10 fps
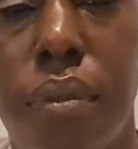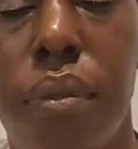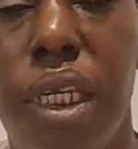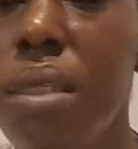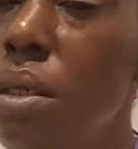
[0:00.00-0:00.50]

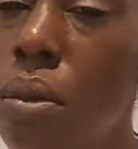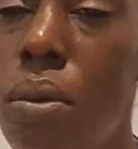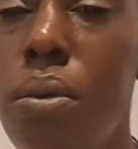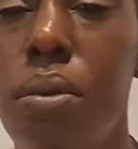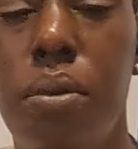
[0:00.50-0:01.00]
That's
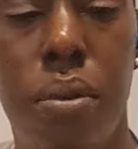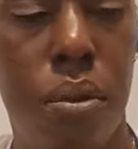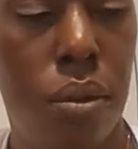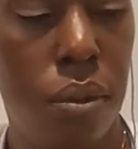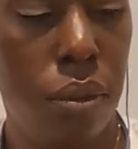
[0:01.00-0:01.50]
cool.
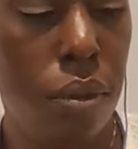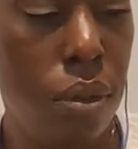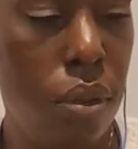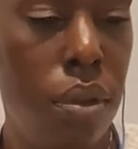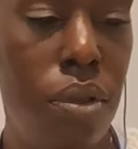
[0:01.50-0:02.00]

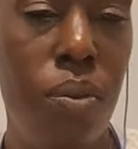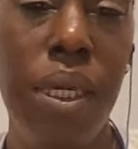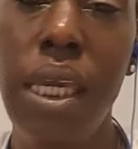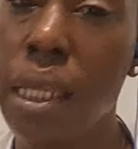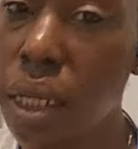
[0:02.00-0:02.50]
New
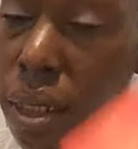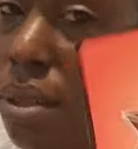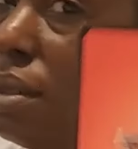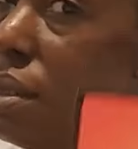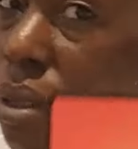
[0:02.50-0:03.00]

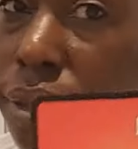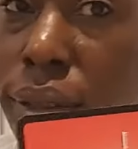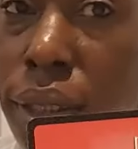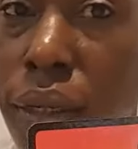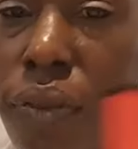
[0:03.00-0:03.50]
beginnings.
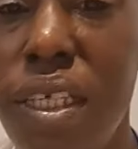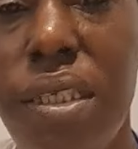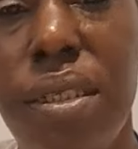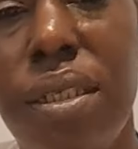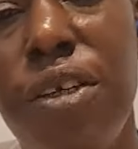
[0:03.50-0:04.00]
This
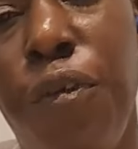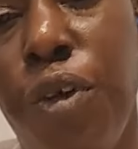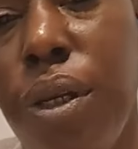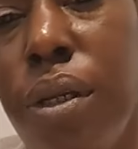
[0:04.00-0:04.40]
is different.